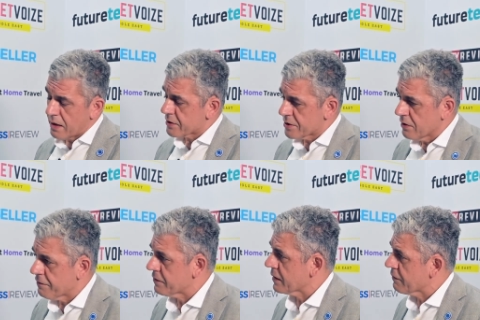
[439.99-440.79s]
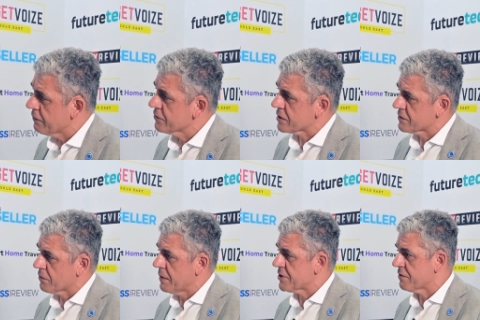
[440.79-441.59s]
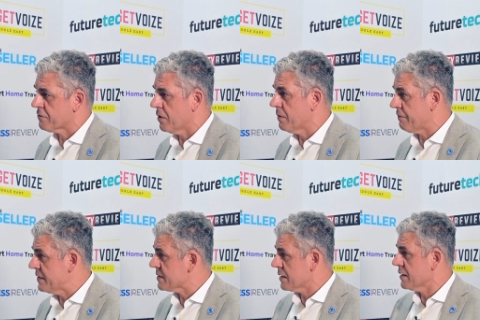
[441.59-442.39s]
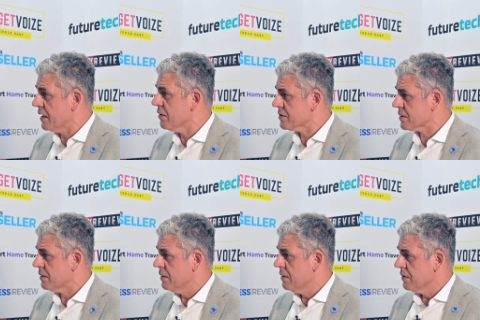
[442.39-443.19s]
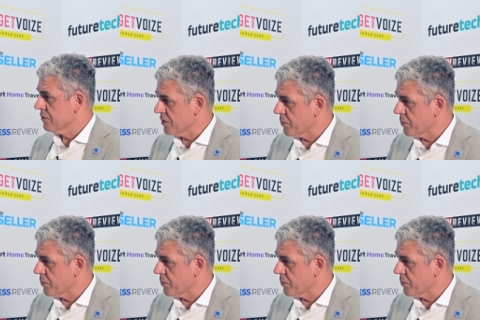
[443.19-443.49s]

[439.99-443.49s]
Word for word: are actually offering a full transformation from a physical kiosk you